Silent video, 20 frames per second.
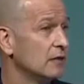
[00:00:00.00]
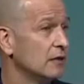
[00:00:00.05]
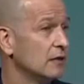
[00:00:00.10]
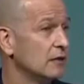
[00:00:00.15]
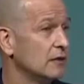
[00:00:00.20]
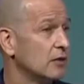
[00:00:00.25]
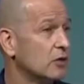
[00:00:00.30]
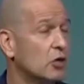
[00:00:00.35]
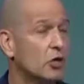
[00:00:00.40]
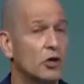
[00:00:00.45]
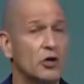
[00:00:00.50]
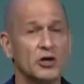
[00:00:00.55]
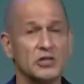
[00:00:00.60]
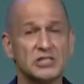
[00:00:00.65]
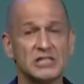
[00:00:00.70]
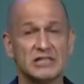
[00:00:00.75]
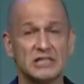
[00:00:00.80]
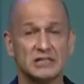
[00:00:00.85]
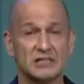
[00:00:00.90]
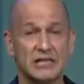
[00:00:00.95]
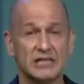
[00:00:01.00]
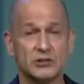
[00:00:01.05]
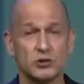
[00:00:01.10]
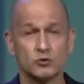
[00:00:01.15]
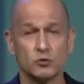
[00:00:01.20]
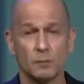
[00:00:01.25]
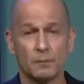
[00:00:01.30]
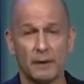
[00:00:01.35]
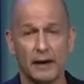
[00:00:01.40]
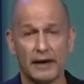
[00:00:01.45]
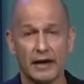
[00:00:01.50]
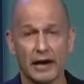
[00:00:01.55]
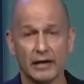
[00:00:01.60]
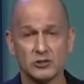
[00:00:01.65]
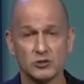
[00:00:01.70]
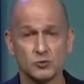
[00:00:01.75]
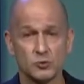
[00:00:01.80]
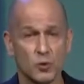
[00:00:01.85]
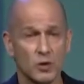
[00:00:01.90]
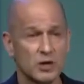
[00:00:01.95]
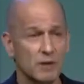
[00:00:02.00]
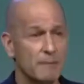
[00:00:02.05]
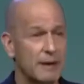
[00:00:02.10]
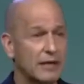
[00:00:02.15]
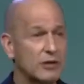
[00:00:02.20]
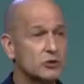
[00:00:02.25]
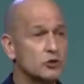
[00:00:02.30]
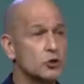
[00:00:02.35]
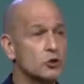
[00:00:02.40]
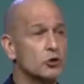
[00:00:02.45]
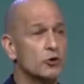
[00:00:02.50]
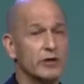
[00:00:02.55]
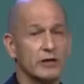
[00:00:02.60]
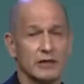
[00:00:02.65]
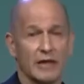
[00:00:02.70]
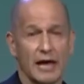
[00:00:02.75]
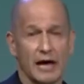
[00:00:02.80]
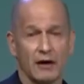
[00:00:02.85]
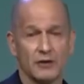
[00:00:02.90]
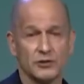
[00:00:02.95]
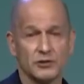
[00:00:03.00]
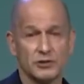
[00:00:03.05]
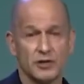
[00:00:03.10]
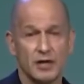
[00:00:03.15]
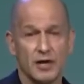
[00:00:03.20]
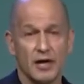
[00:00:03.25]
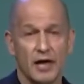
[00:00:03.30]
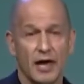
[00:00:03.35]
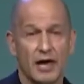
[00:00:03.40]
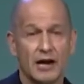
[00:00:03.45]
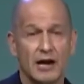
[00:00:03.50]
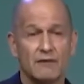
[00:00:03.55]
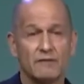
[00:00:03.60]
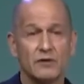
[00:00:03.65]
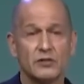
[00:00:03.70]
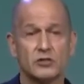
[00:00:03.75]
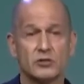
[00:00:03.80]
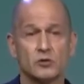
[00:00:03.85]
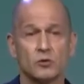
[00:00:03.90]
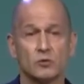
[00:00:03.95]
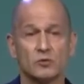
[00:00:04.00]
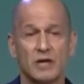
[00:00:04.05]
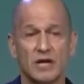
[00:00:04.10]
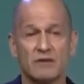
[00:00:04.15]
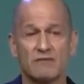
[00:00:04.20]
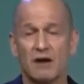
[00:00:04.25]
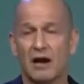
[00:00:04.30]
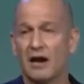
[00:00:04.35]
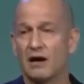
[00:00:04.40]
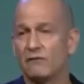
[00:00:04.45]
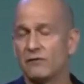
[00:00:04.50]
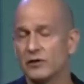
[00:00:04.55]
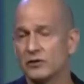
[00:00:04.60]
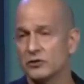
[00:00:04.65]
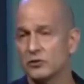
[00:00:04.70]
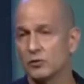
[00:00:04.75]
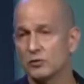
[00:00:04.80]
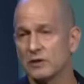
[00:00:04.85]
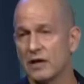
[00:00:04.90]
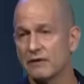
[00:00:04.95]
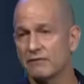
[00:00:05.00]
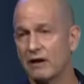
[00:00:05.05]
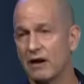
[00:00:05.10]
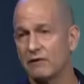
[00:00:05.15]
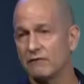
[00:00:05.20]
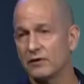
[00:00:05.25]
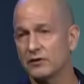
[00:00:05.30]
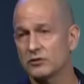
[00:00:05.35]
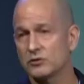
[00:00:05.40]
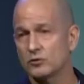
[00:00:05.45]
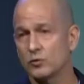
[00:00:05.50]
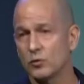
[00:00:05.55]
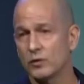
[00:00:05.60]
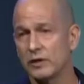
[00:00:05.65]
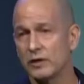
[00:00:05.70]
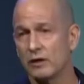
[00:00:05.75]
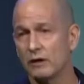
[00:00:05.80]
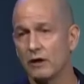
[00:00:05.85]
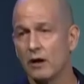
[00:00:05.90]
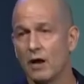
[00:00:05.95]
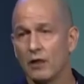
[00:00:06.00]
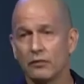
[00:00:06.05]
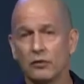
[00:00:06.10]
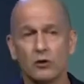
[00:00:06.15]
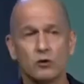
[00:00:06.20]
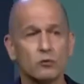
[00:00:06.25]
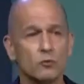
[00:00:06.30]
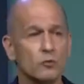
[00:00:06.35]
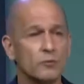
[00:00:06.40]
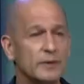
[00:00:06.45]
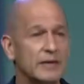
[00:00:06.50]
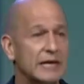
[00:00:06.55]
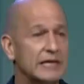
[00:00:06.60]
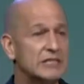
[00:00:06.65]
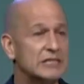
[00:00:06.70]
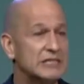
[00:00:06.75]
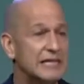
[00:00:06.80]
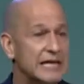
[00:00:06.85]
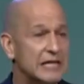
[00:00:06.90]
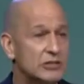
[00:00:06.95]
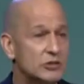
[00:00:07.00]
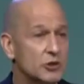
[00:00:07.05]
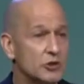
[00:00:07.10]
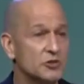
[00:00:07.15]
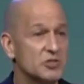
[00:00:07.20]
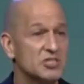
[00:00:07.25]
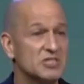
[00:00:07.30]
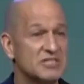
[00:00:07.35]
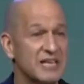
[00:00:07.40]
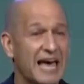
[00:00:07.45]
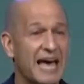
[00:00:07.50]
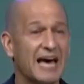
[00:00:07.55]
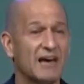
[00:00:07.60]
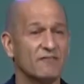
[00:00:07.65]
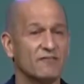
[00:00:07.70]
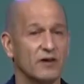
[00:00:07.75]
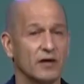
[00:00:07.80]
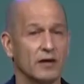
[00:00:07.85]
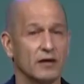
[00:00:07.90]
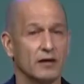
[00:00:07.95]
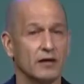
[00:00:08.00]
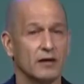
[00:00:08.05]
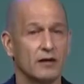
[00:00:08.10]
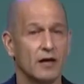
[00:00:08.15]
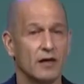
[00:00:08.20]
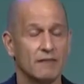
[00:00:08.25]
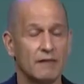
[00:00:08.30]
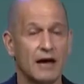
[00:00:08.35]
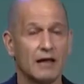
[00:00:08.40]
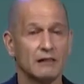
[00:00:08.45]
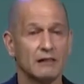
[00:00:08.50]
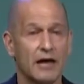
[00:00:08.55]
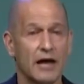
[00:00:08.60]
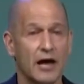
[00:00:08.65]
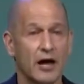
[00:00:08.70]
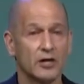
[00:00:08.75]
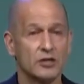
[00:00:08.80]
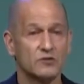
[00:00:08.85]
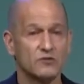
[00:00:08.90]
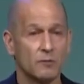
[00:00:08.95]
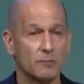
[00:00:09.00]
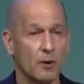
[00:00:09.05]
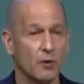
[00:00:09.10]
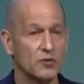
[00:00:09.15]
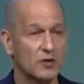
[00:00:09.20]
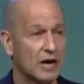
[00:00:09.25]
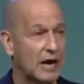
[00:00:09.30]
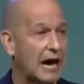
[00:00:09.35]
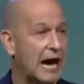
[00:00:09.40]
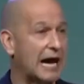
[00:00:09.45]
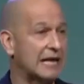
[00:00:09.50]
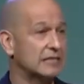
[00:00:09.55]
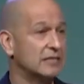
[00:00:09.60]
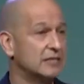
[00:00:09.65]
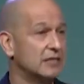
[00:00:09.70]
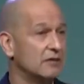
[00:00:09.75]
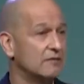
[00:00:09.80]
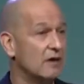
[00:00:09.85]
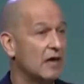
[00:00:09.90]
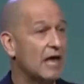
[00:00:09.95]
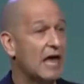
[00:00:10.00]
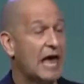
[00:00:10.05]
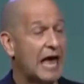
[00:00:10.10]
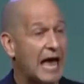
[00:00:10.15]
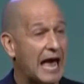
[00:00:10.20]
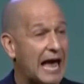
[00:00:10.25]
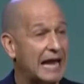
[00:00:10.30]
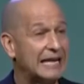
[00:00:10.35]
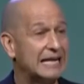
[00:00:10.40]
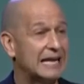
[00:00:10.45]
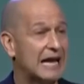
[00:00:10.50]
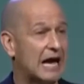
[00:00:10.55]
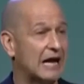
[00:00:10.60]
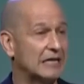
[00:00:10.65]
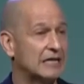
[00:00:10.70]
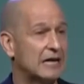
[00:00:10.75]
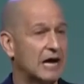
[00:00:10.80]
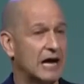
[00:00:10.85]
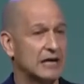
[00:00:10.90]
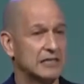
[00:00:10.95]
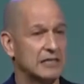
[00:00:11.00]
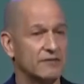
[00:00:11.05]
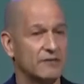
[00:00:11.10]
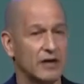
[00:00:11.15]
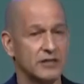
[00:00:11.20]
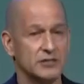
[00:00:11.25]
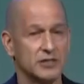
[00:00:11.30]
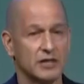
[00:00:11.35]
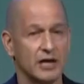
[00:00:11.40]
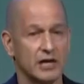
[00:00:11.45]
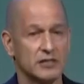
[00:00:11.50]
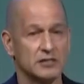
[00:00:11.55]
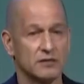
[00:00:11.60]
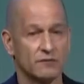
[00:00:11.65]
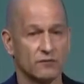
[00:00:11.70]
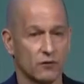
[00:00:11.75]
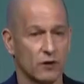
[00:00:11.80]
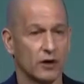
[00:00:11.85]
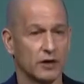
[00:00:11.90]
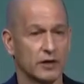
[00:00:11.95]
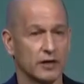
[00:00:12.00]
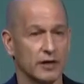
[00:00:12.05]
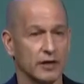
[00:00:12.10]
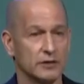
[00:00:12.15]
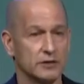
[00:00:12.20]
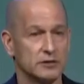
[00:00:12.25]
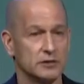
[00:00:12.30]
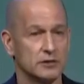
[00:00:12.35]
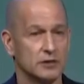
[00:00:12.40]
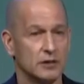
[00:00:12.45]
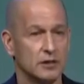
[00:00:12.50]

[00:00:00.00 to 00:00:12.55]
the currency that teachers will pay us is we're going to make a tutoring lounge. And every school night of every school day of every school year, there will be a teacher staffing that lounge for both cognitive and non-cognitive education for our kids.